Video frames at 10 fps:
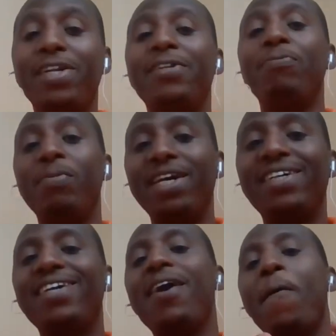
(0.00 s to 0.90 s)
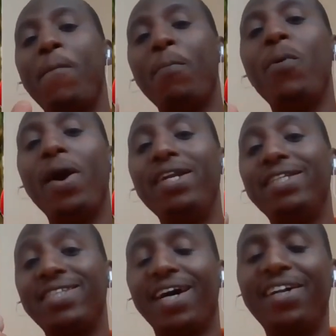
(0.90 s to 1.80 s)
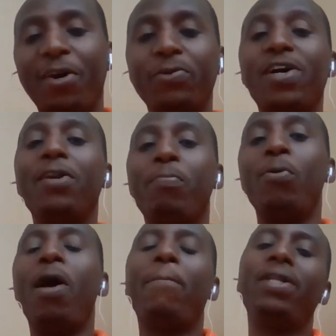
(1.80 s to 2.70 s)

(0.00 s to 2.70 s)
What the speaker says: that make Bobi Wine stand out and pull up